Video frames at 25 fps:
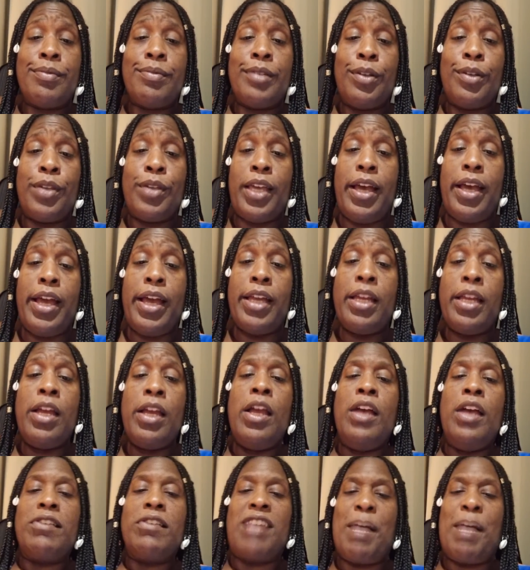Okay?
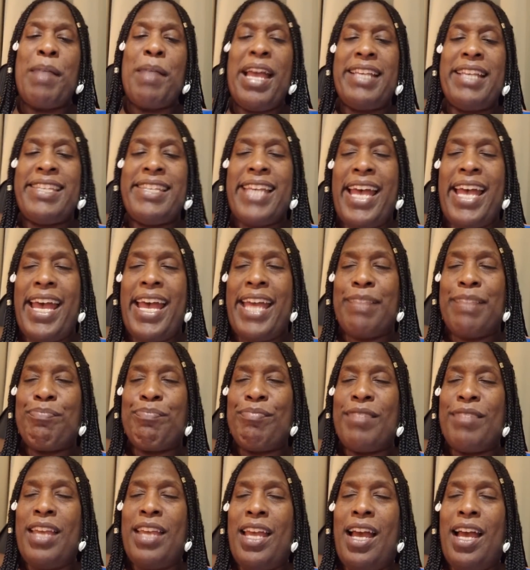Somebody said,
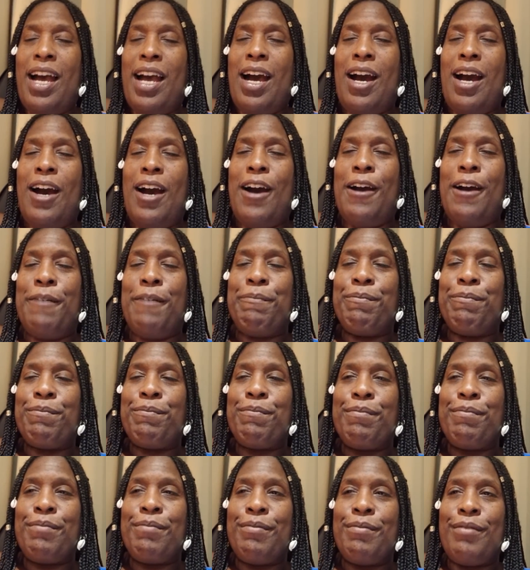
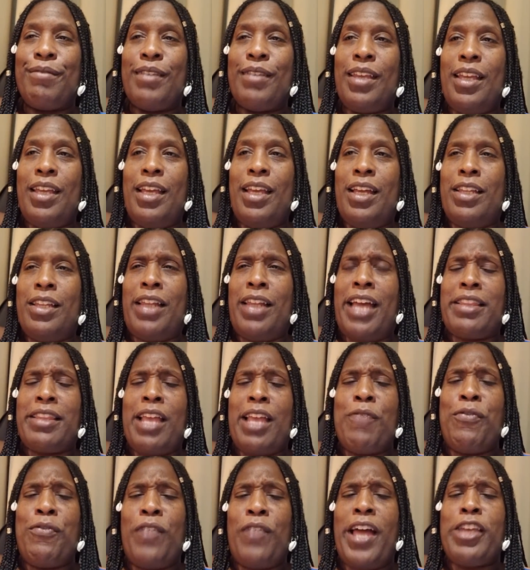like
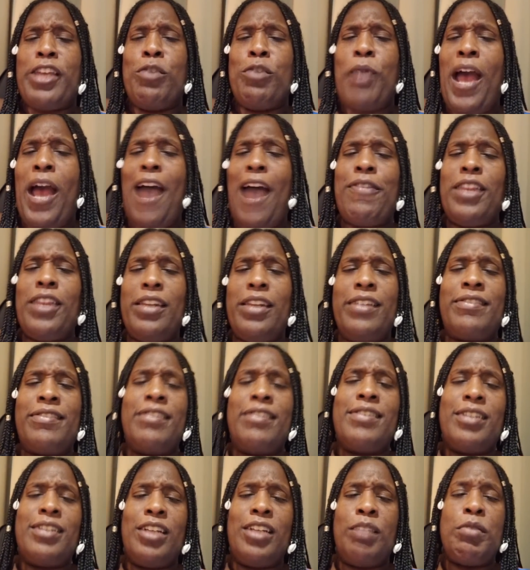you have to listen
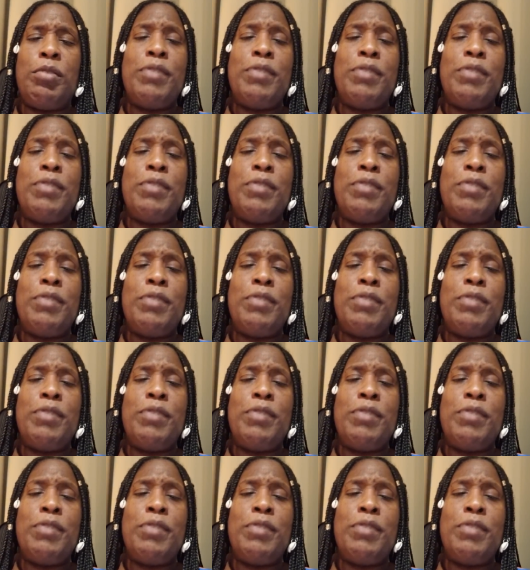to them.